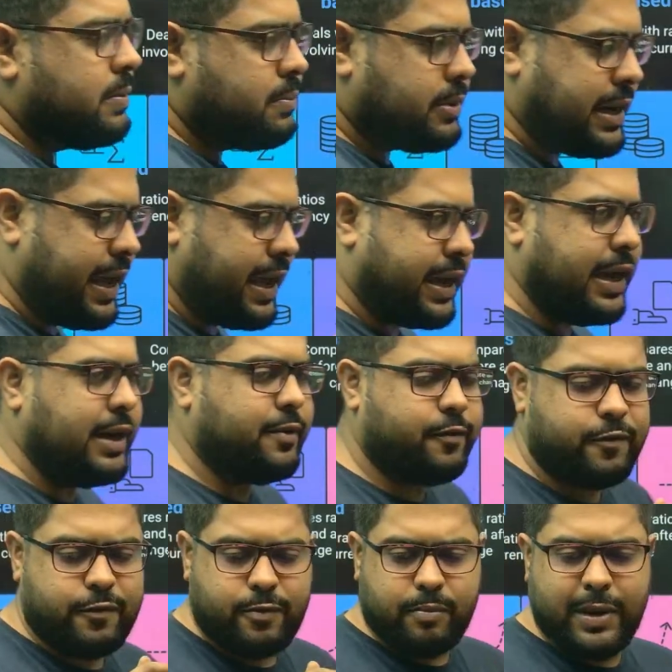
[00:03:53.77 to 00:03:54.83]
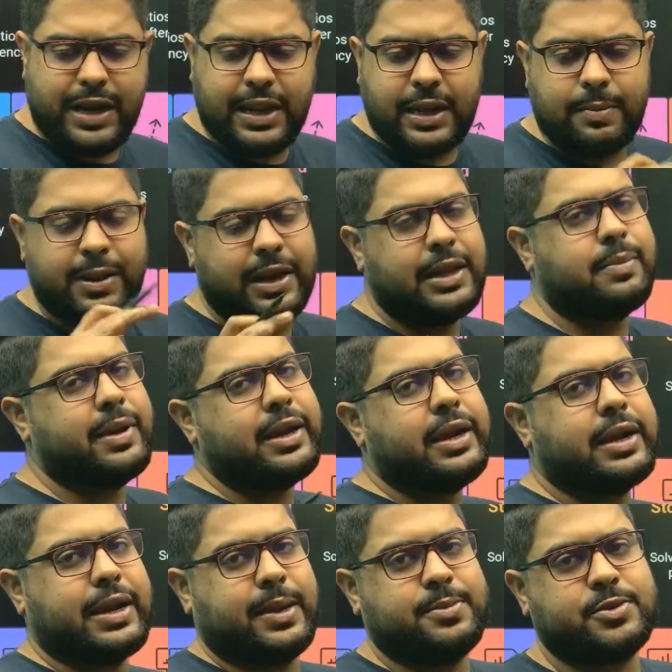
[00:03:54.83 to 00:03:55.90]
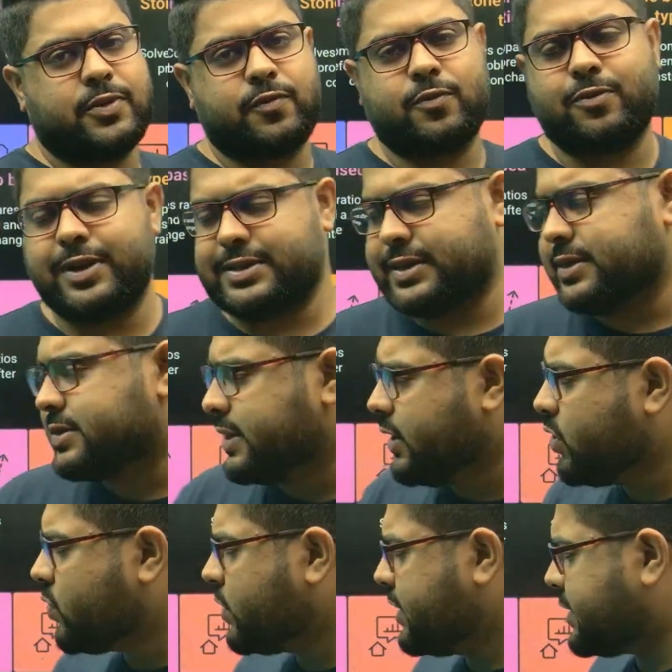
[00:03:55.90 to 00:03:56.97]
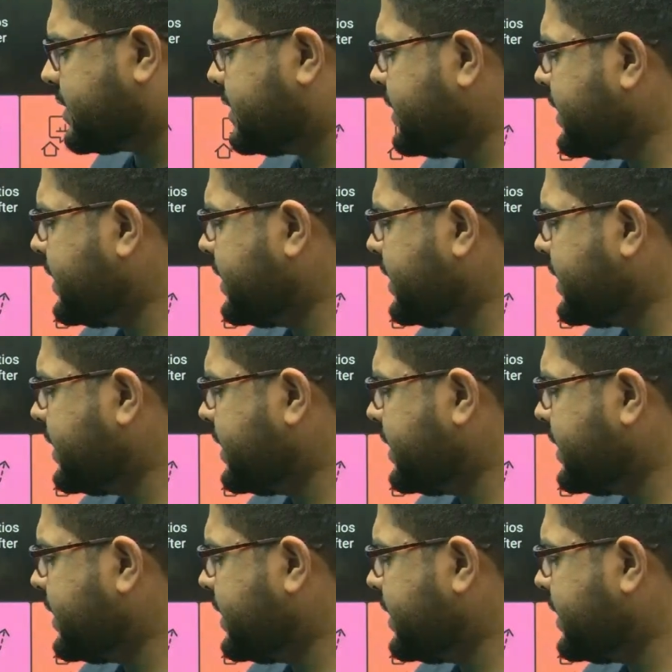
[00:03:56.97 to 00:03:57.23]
taken many types of questions into this